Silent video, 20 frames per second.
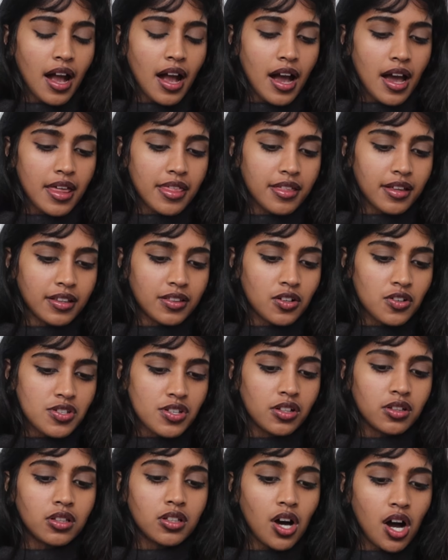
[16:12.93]
I think there's
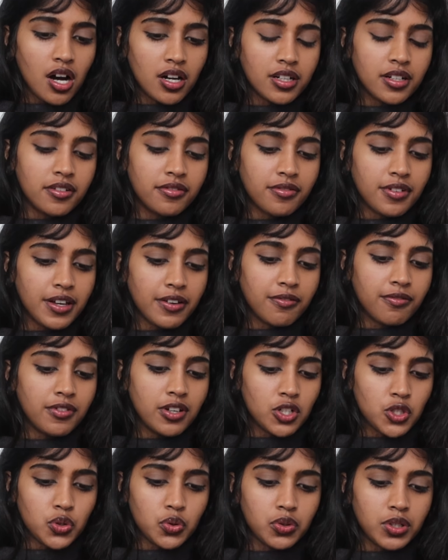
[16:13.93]
a lot of
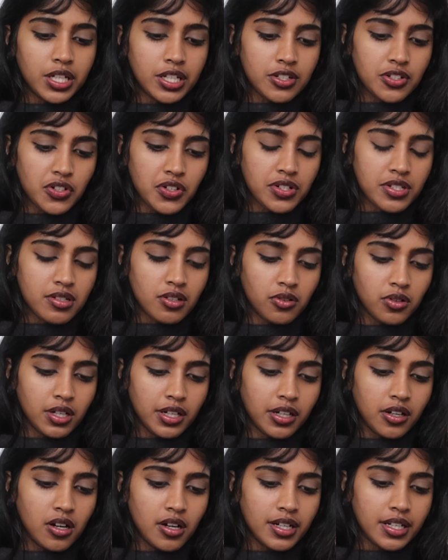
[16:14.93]
visual interest
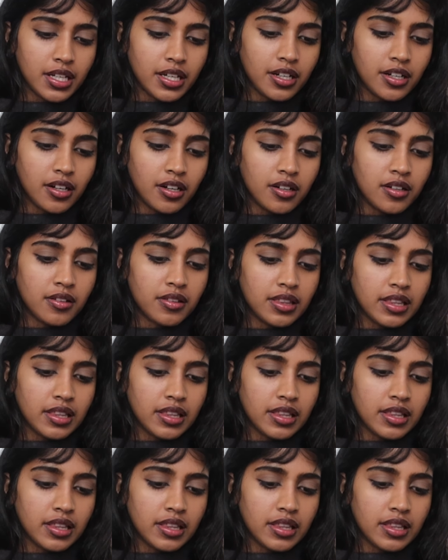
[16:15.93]
going on here,